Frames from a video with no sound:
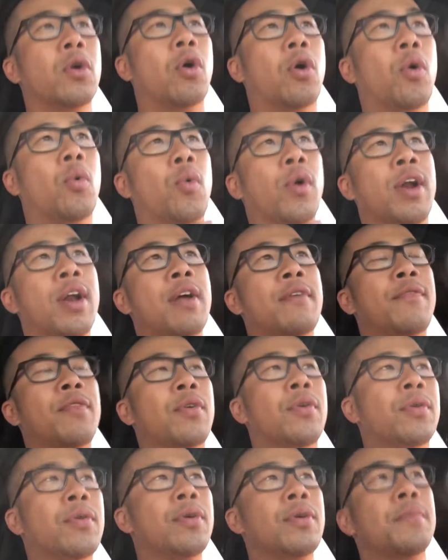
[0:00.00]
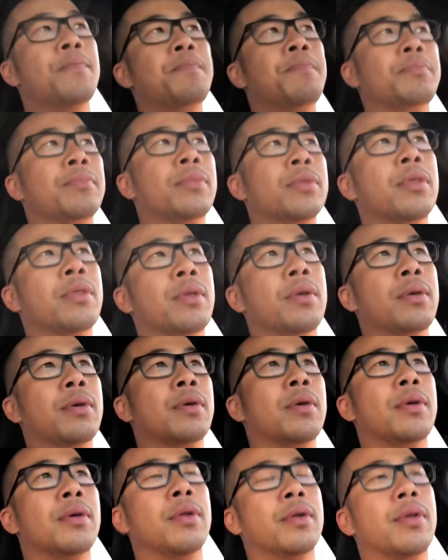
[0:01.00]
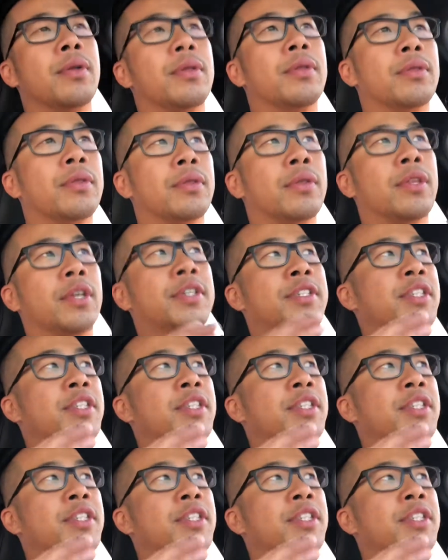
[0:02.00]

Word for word: or whatever the